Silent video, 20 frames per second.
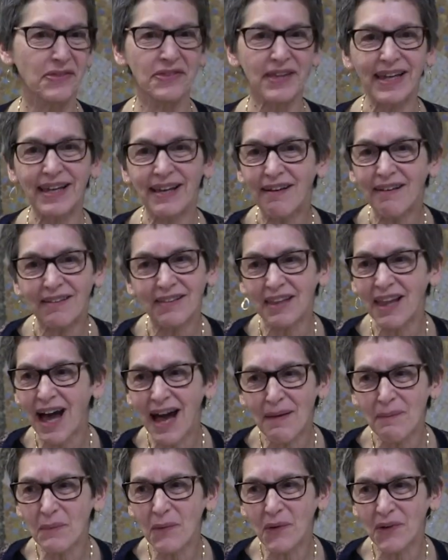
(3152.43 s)
think a
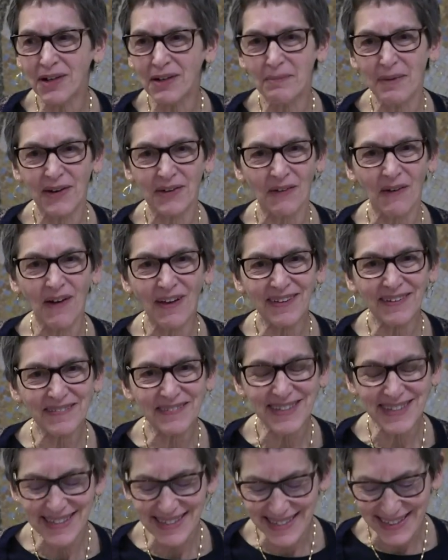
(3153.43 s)
lot more about all
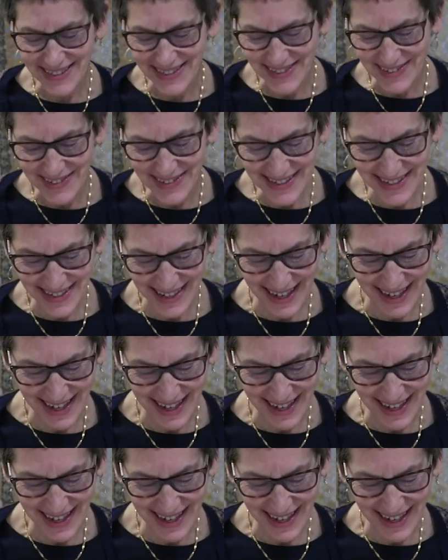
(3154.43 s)
of these issues.